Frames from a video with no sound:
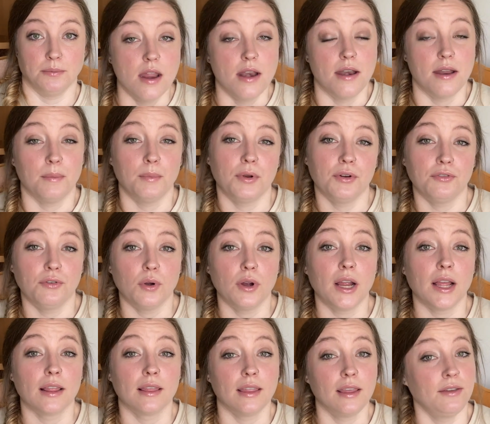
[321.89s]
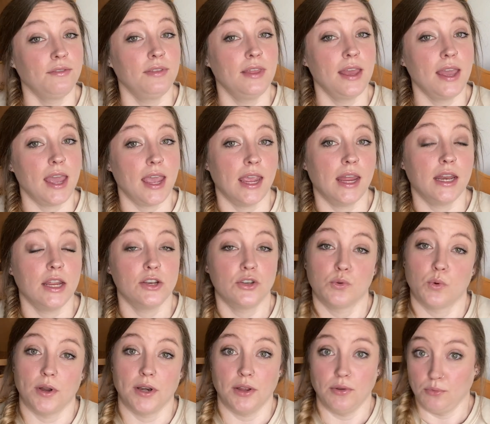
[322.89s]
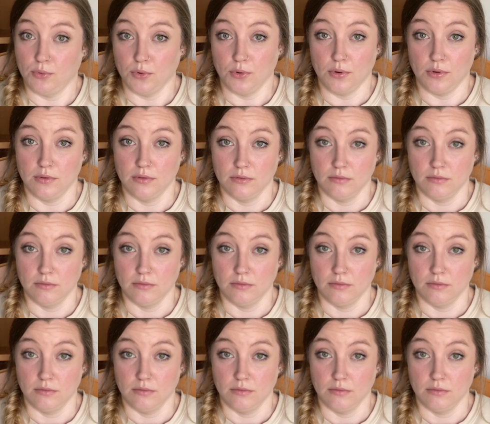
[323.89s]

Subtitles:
Number 4, live the 80-20 rule.